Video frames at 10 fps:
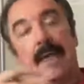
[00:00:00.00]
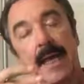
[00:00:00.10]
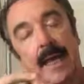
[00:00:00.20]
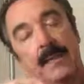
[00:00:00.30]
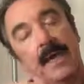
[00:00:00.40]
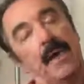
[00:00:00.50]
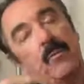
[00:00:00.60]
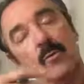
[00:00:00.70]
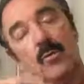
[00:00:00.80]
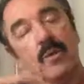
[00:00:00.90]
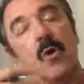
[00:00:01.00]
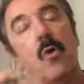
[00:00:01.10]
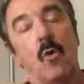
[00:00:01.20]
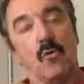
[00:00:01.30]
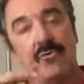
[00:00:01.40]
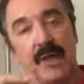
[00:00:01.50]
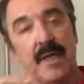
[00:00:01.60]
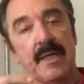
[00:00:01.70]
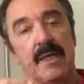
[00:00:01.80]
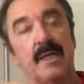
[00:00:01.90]
And I won't go into the whole
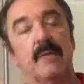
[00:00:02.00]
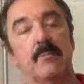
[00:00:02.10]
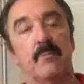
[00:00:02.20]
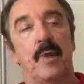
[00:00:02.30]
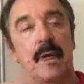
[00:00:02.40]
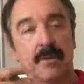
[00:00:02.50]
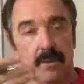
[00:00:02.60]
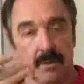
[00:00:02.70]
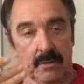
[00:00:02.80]
thing, but